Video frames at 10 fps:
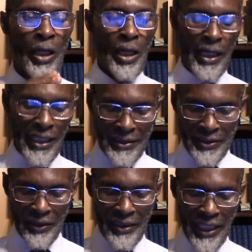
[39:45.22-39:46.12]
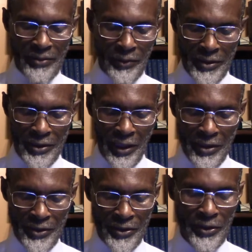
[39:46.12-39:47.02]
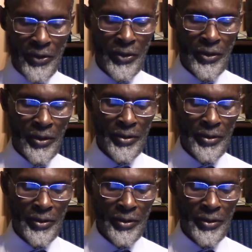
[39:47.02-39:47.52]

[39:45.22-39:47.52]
Alright, so that was just to